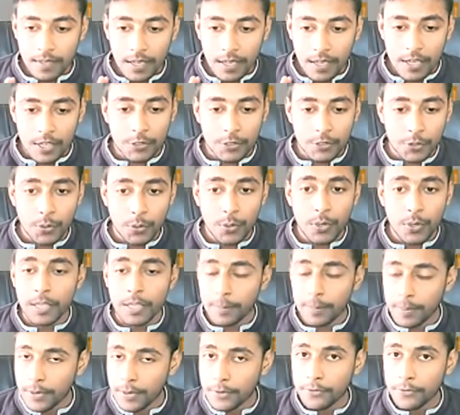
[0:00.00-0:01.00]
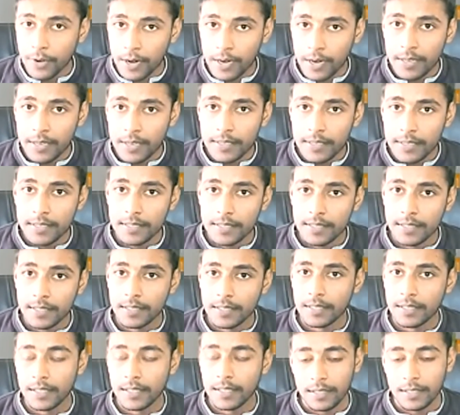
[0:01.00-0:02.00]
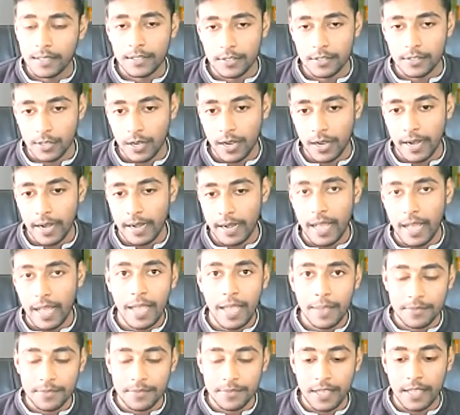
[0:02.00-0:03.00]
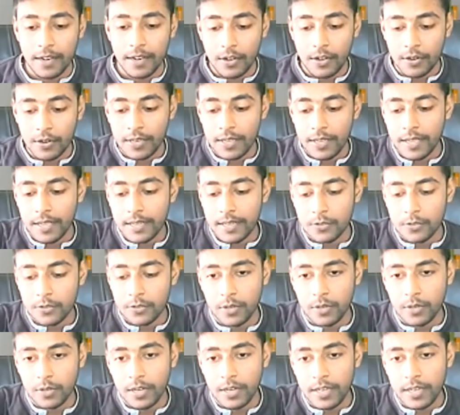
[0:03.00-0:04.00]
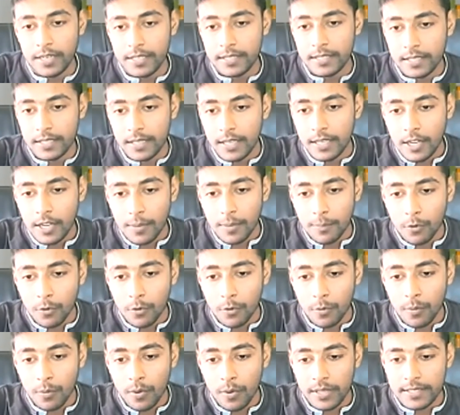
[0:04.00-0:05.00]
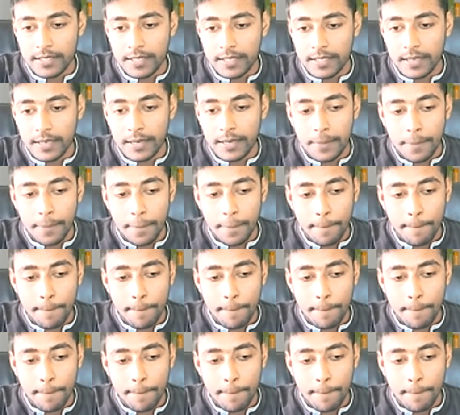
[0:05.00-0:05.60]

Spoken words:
so if you want, so and I have share on here, so let's move on the screen.